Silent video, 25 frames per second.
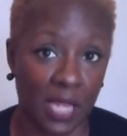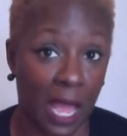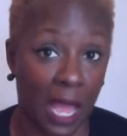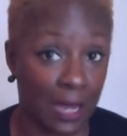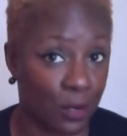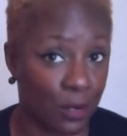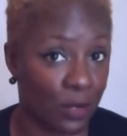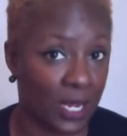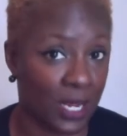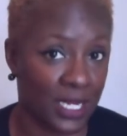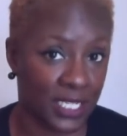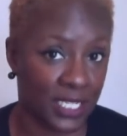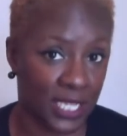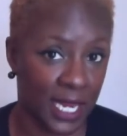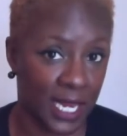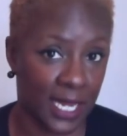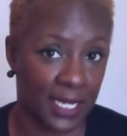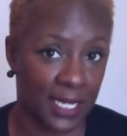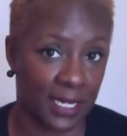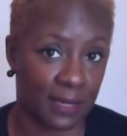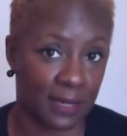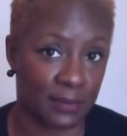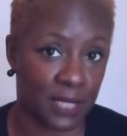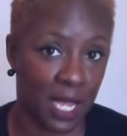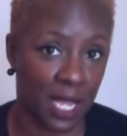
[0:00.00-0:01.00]
Y'all know that
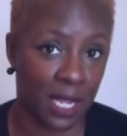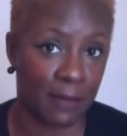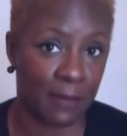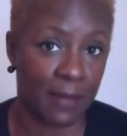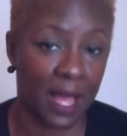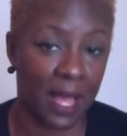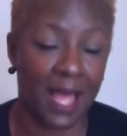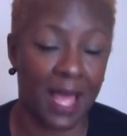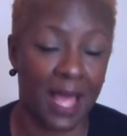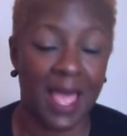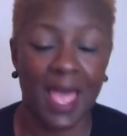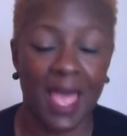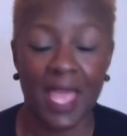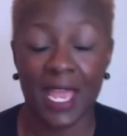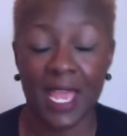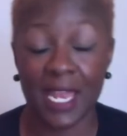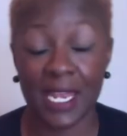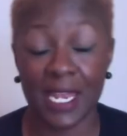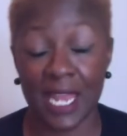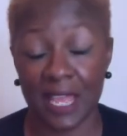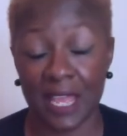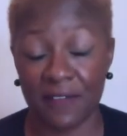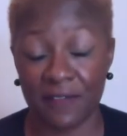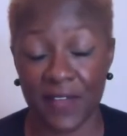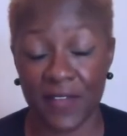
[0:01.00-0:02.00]
shade that I'm talking about in
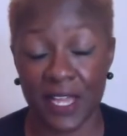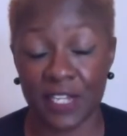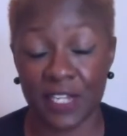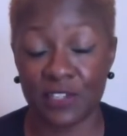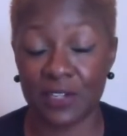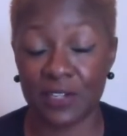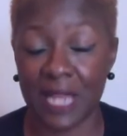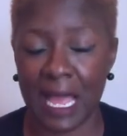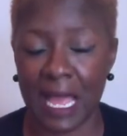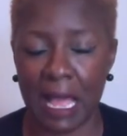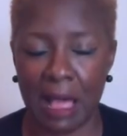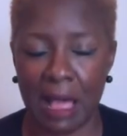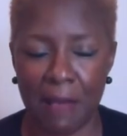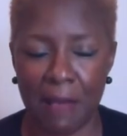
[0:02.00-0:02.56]
their face. You're like, oh